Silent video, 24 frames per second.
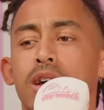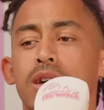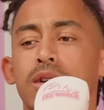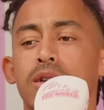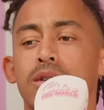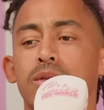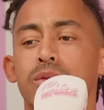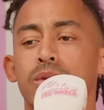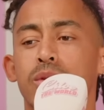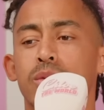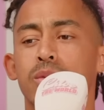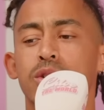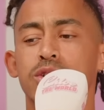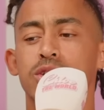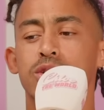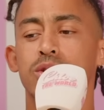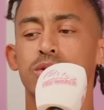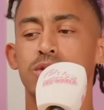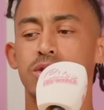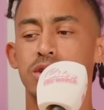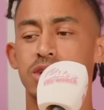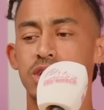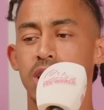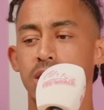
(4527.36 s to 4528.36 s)
what's
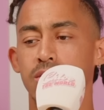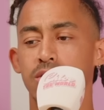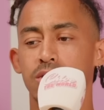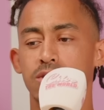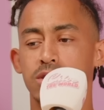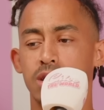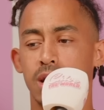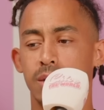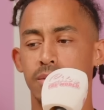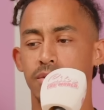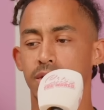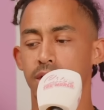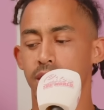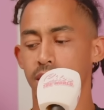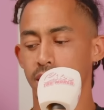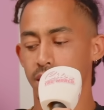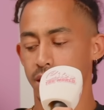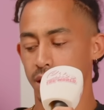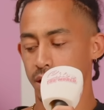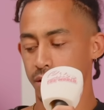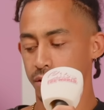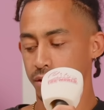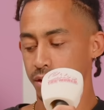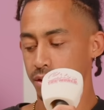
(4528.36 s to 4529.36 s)
the general term for
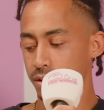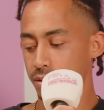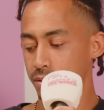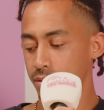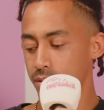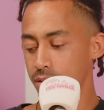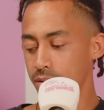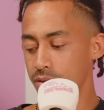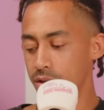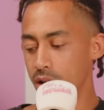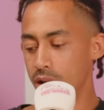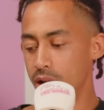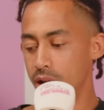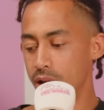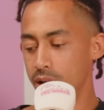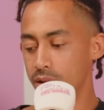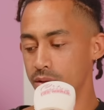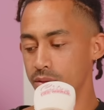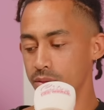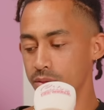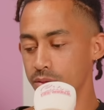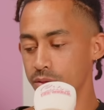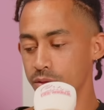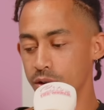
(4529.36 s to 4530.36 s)
like if you don't
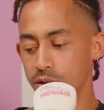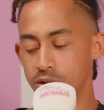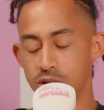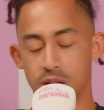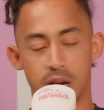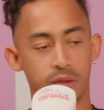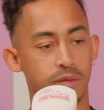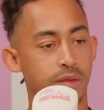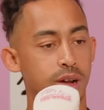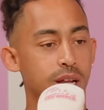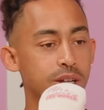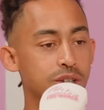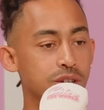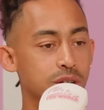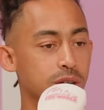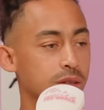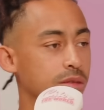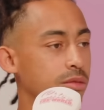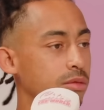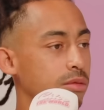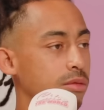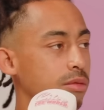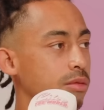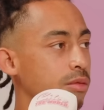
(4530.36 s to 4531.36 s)
like a certain
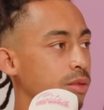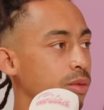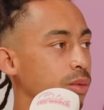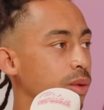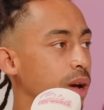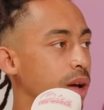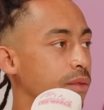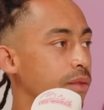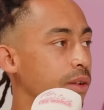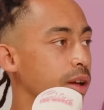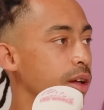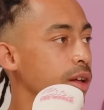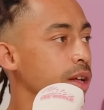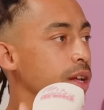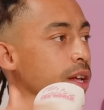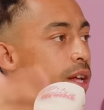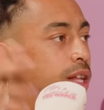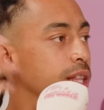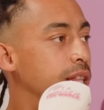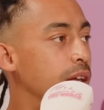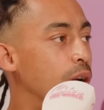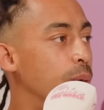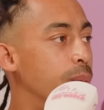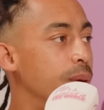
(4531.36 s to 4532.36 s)
religion or whatever.
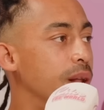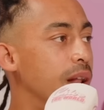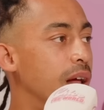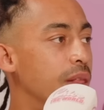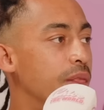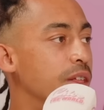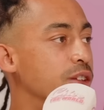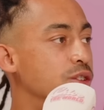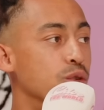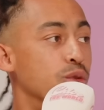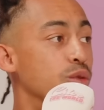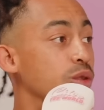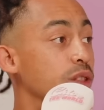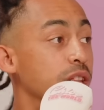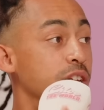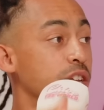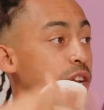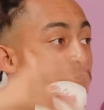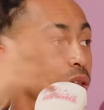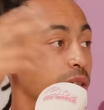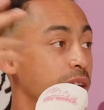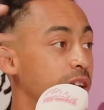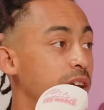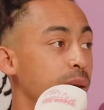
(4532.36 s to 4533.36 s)
They'll be like, there's all, you
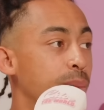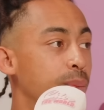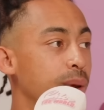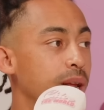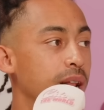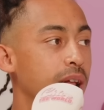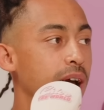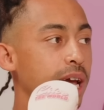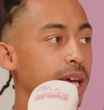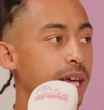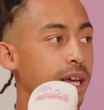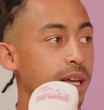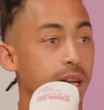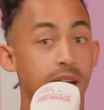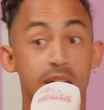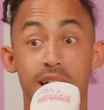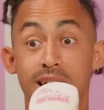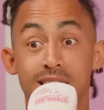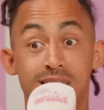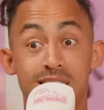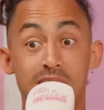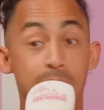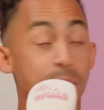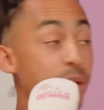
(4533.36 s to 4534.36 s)
know, they could be like
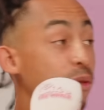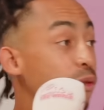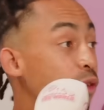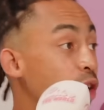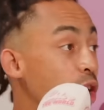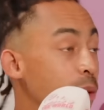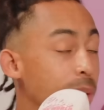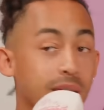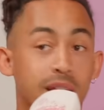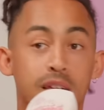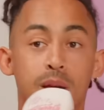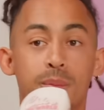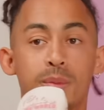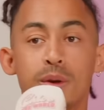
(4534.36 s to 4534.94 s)
Islamophobic, they could